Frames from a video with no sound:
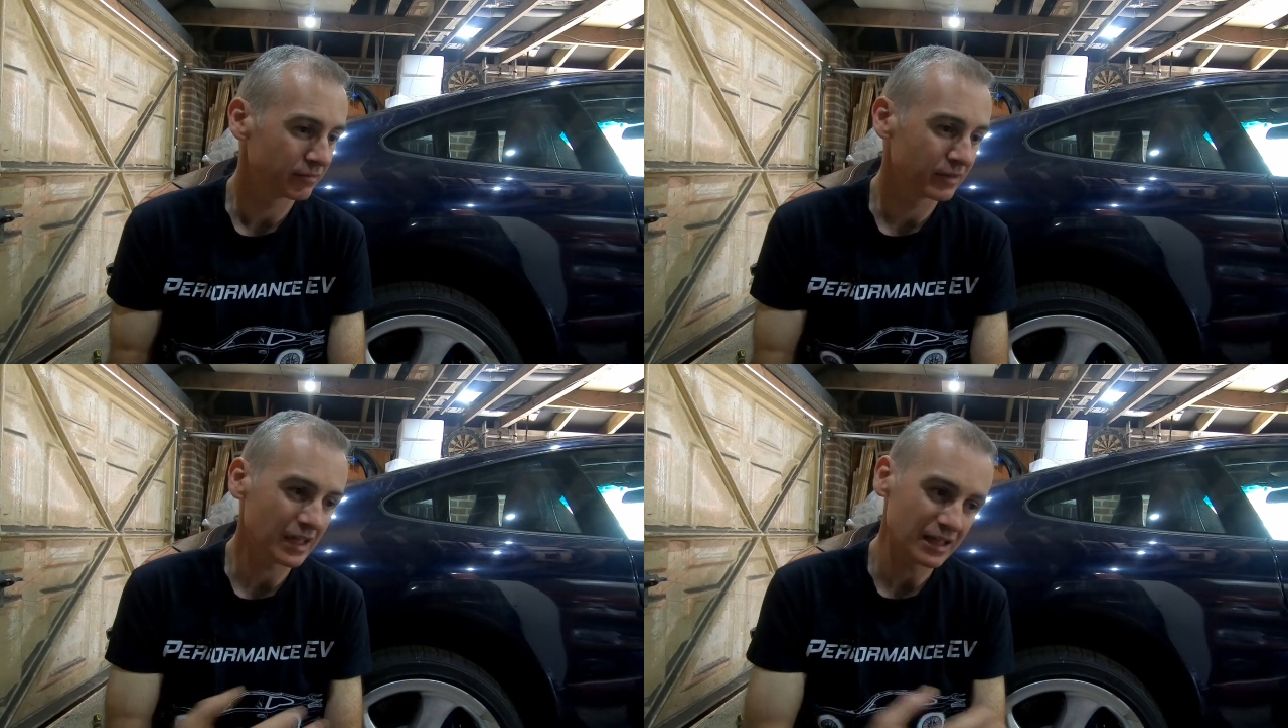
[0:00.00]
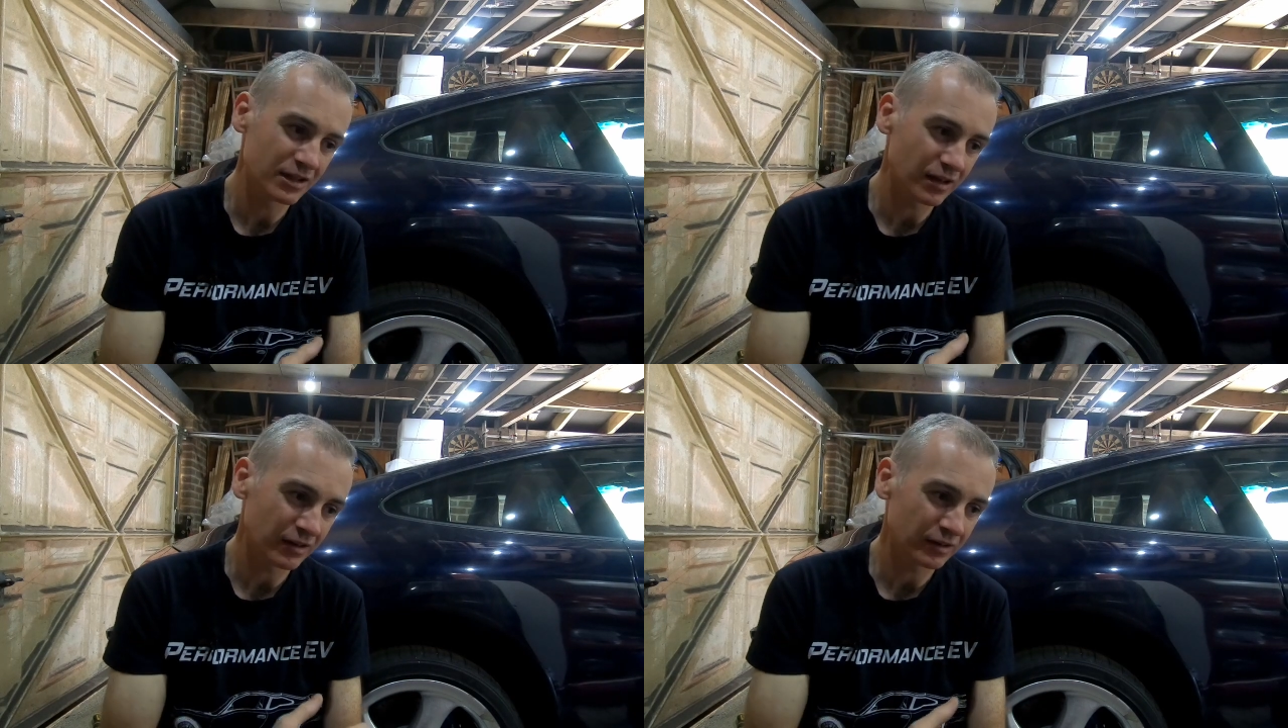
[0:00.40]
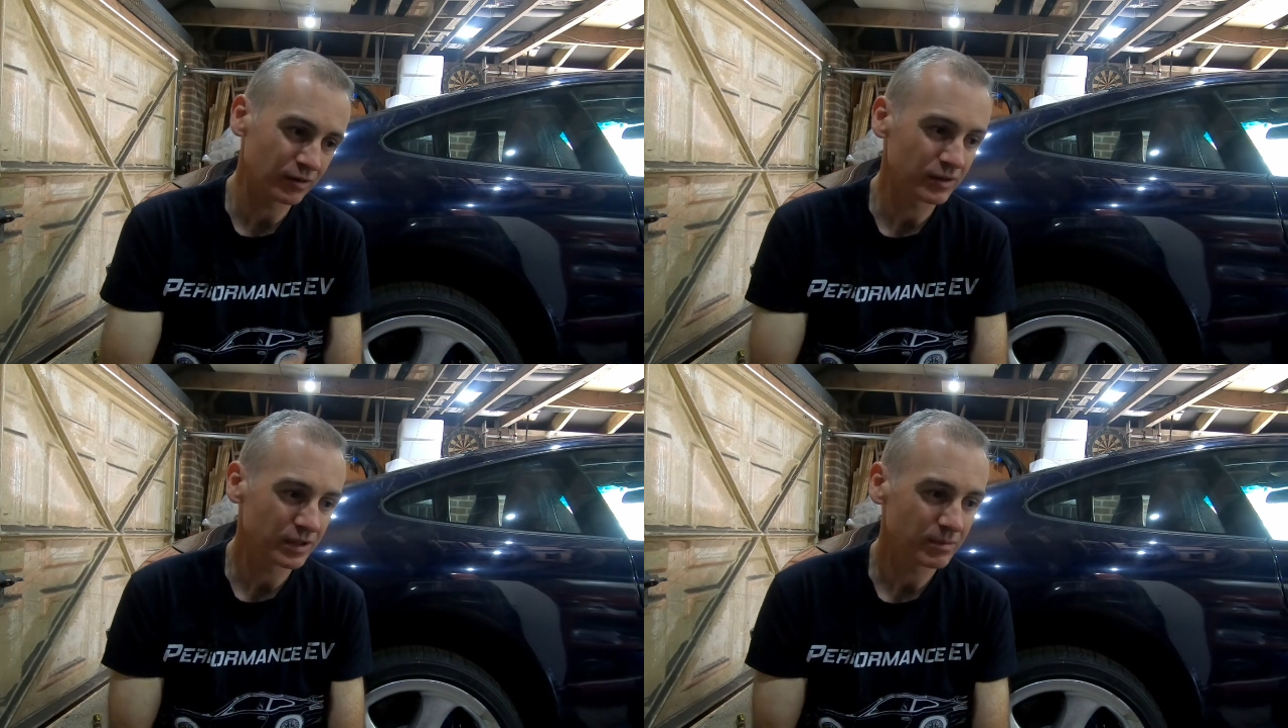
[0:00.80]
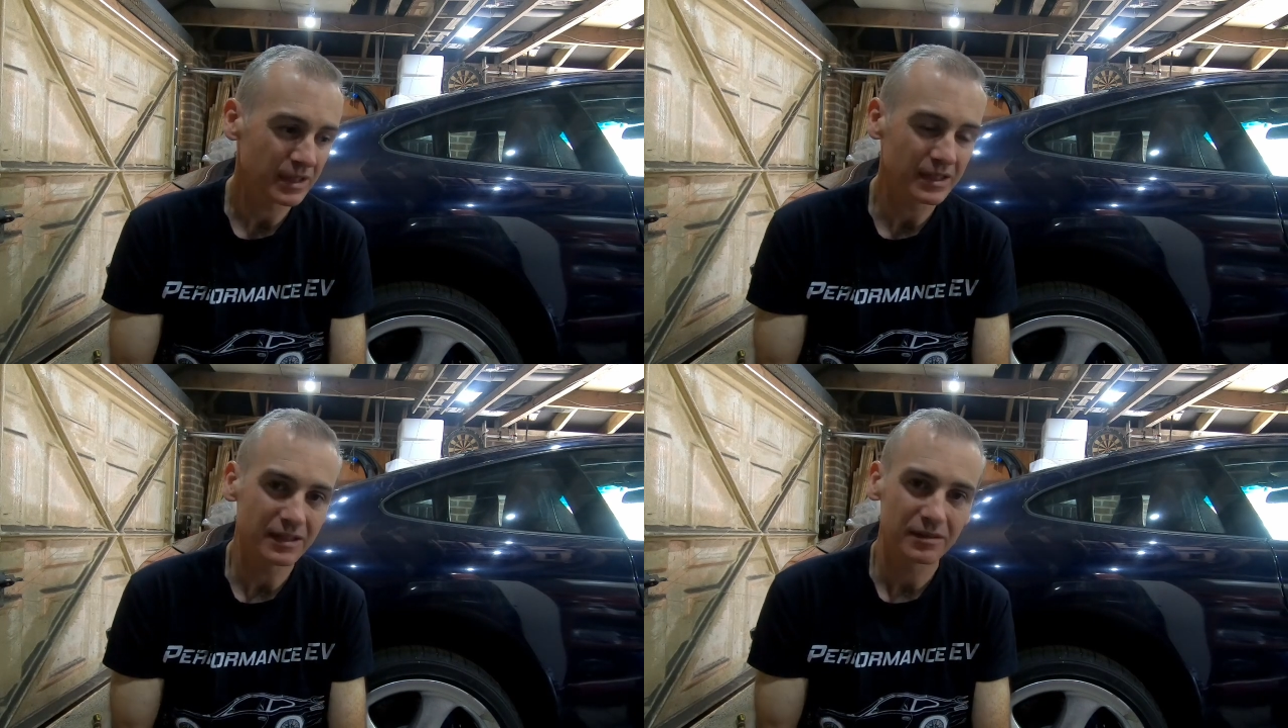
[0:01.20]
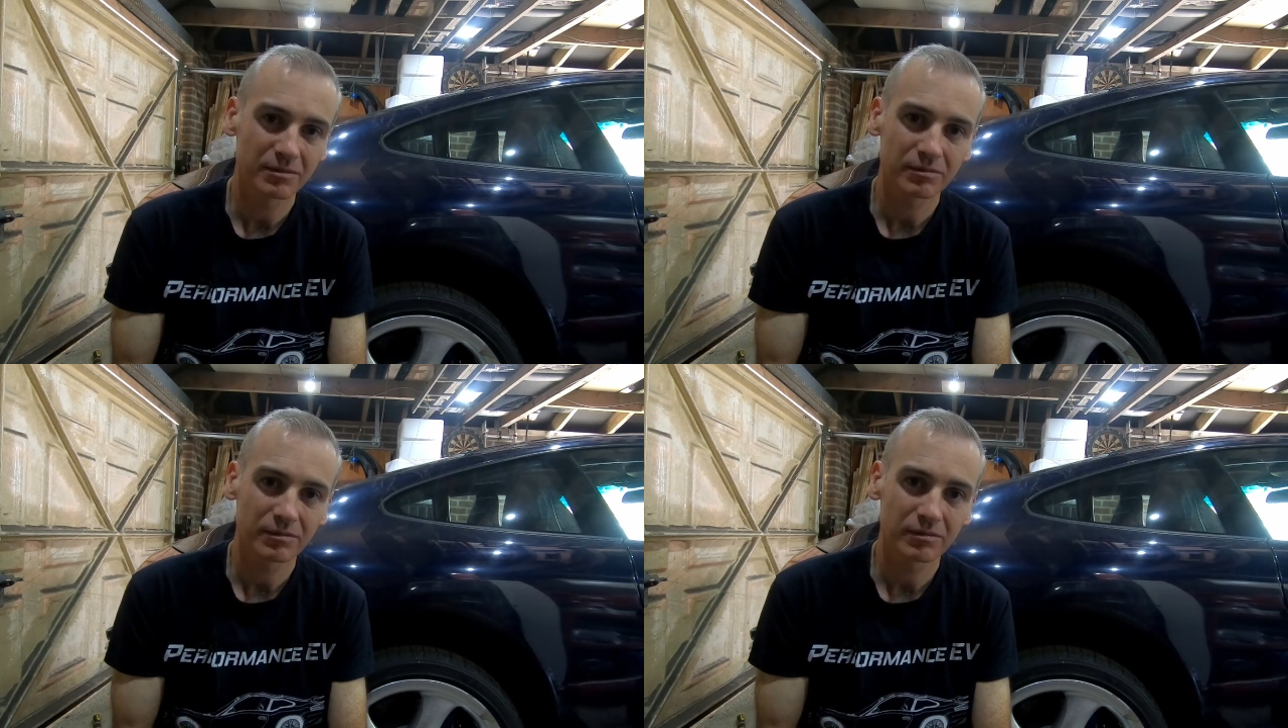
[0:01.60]
these aren't going to be
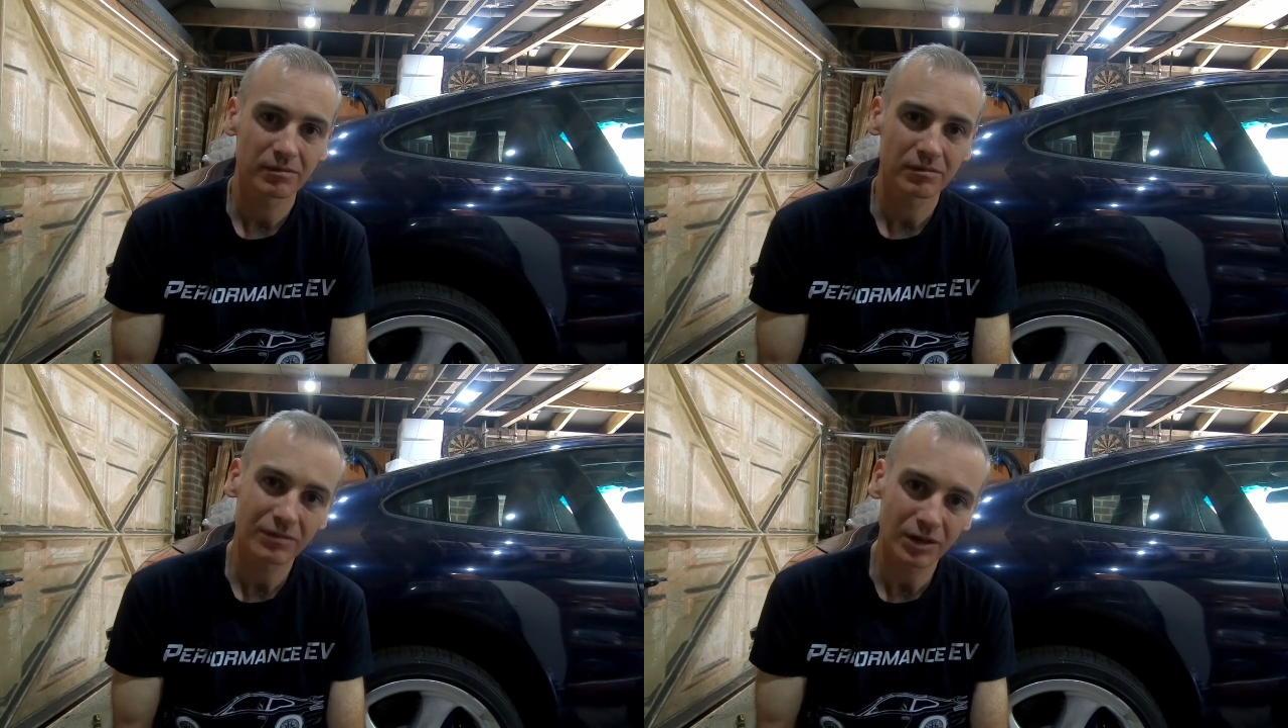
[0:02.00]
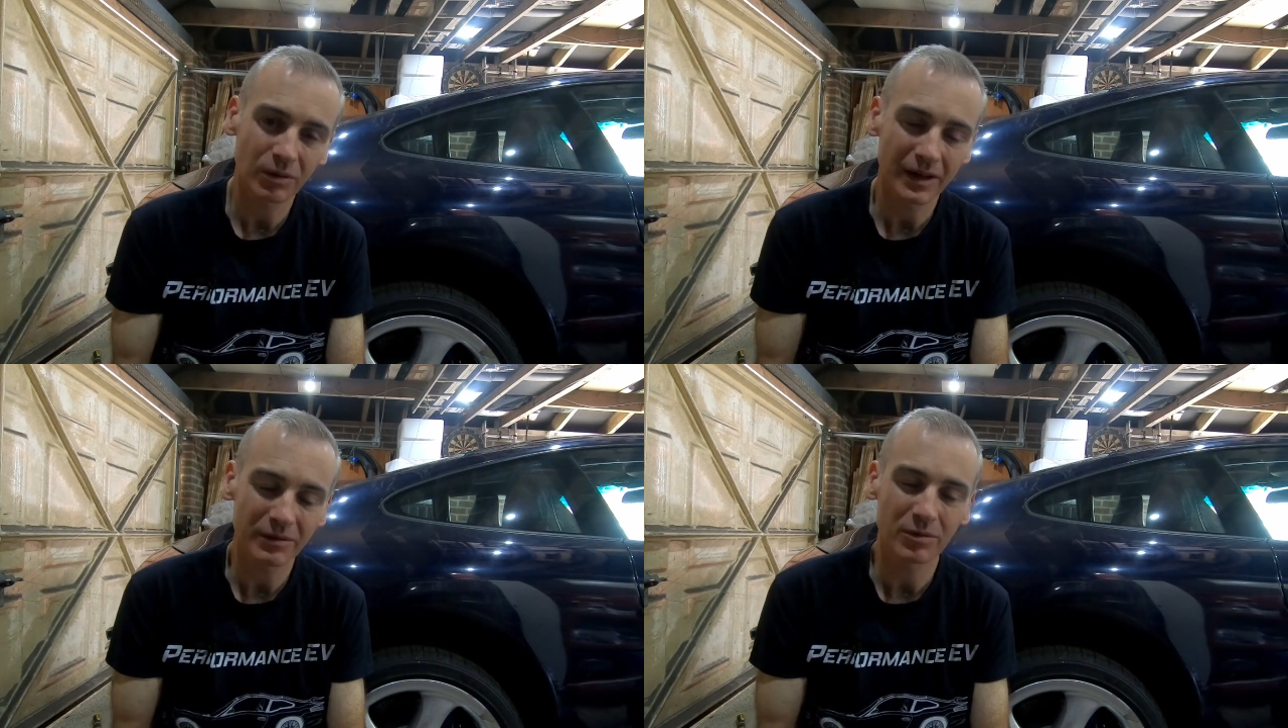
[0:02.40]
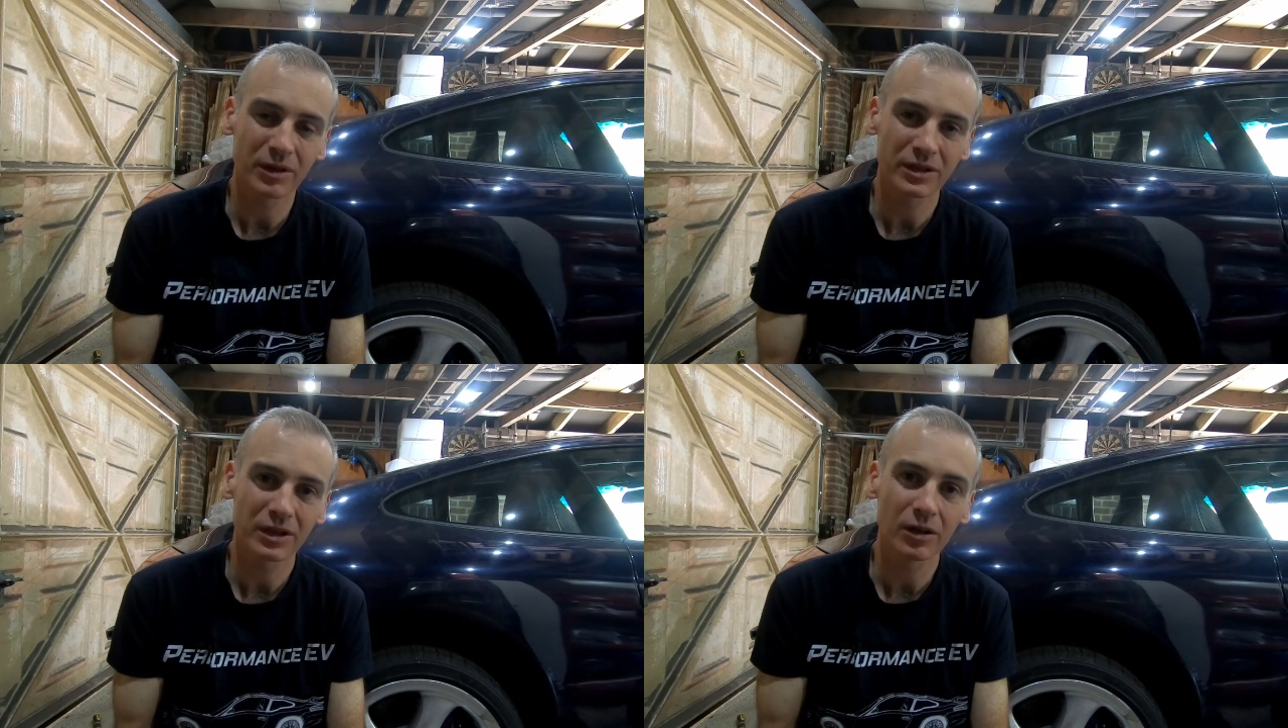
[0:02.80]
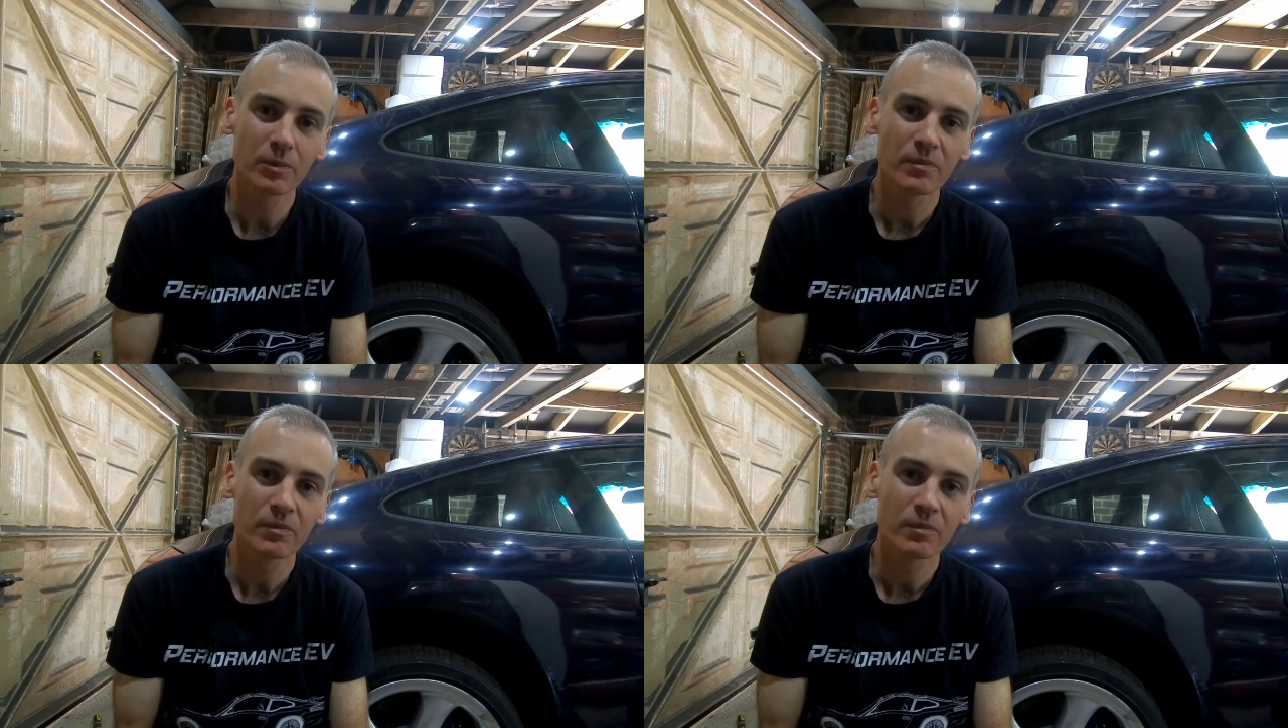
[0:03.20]
the way we want to go,